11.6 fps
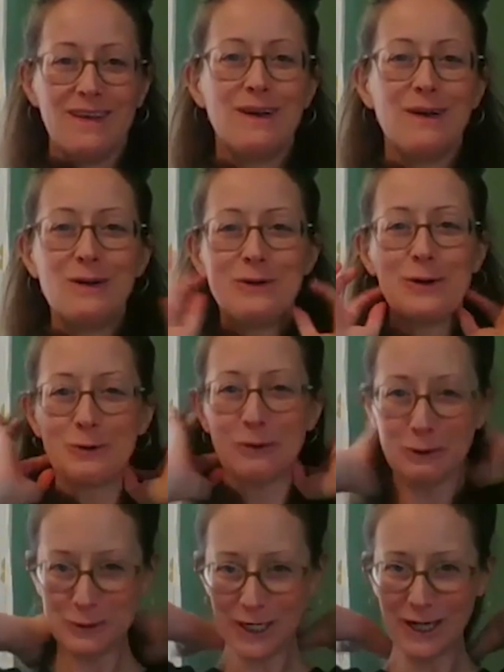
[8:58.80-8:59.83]
don't know,
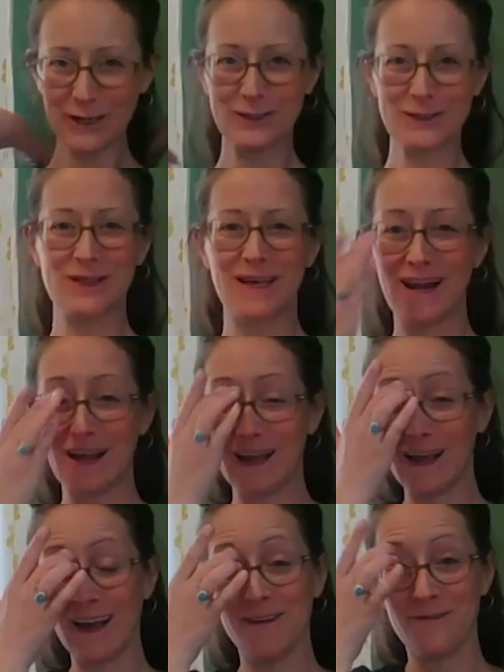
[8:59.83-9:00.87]
crocheters that
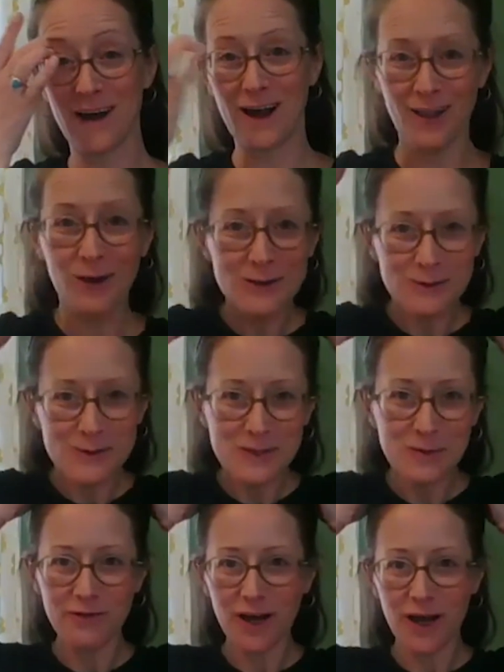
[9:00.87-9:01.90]
I follow. So it's
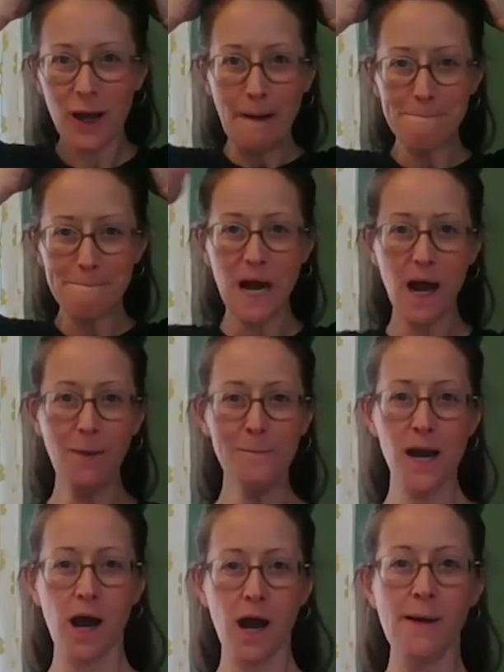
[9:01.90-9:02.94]
sort of a Pom
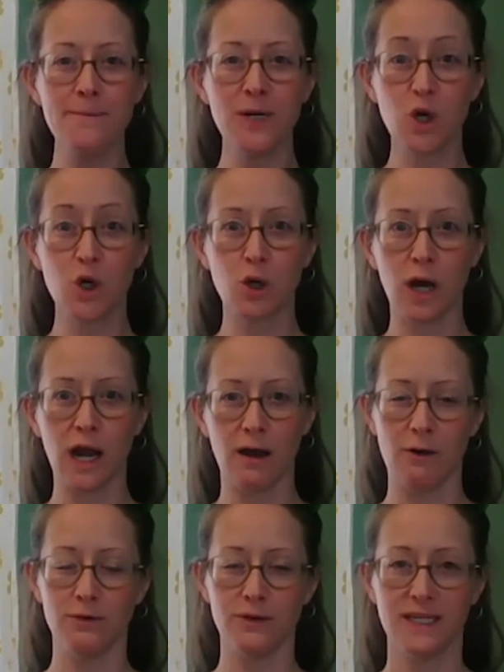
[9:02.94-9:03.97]
Pom
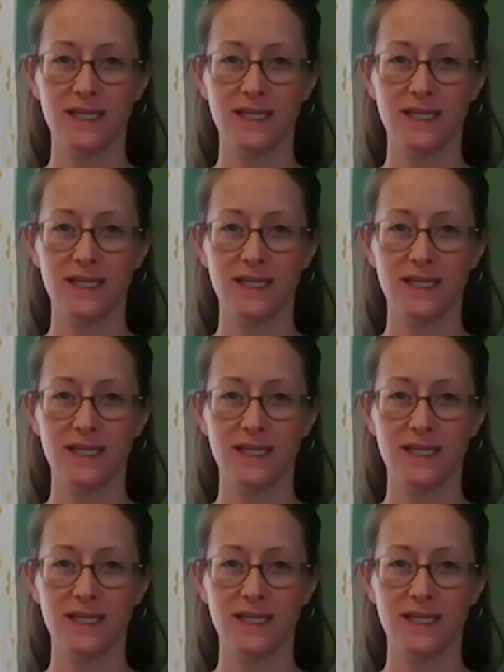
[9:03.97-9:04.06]
Crown.